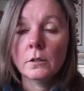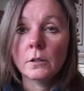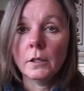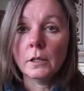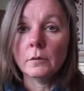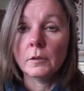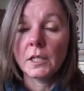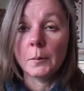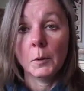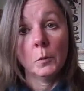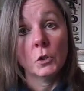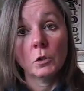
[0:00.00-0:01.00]
So yeah, tell
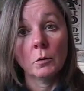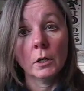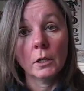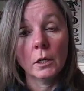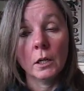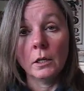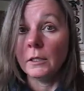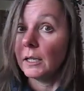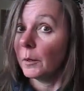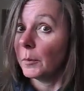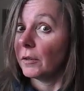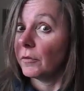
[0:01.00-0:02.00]
me what you're working on and
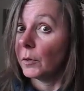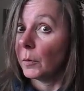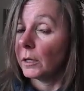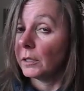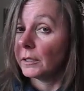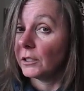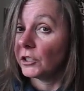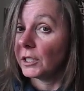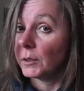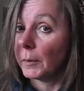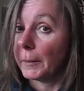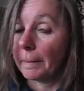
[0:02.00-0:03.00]
tell me if you want to stitch
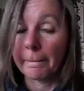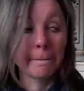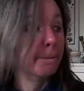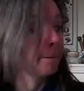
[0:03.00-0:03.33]
this one.